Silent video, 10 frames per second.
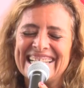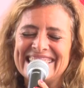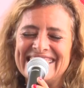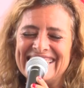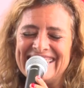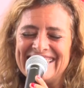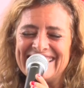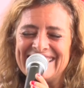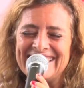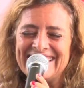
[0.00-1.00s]

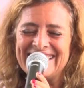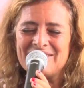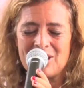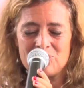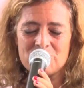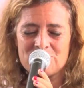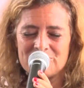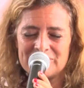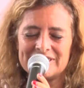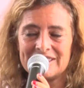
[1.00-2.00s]
ni kwa
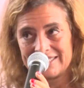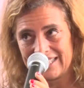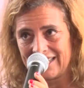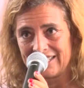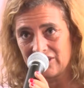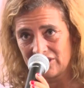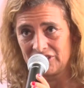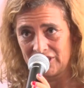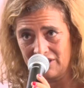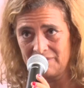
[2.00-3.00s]
kupromote Tanzanian
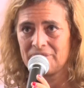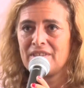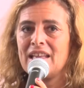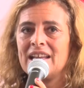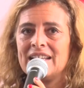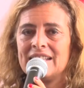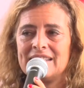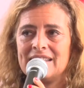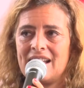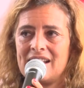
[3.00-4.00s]
culture.
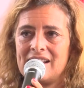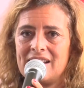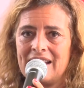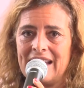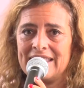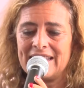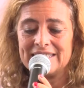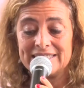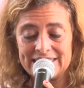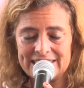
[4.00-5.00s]
Na and
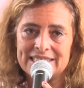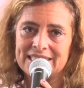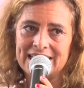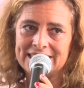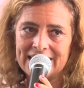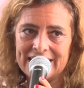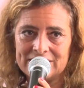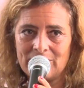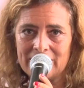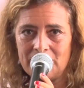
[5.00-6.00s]
then this I think
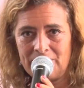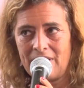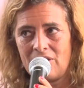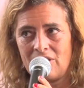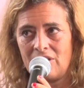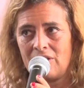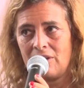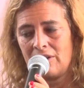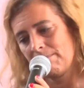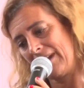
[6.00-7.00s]
is one of
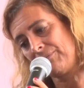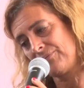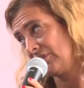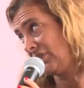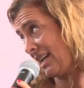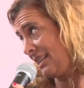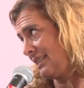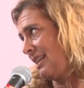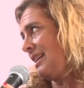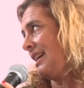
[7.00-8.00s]
our main
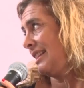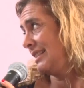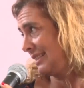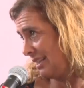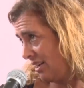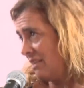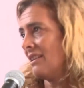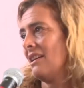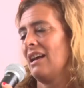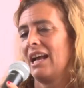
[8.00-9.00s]
projects this year,
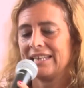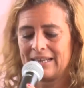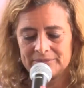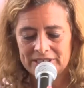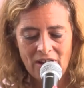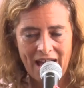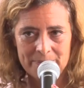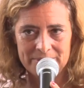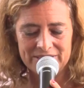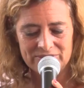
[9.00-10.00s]
and I'm so
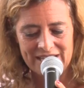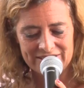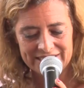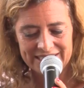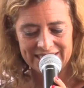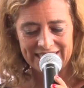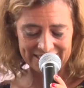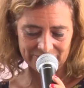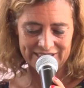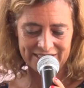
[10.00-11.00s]
happy to launch
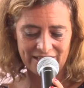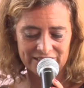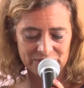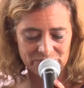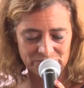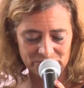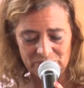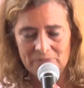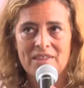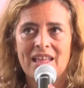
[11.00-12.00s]
it with the
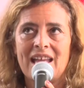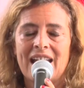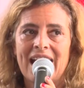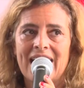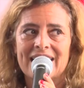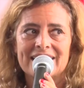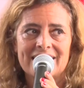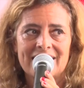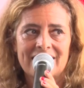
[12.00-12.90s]
Sugu. And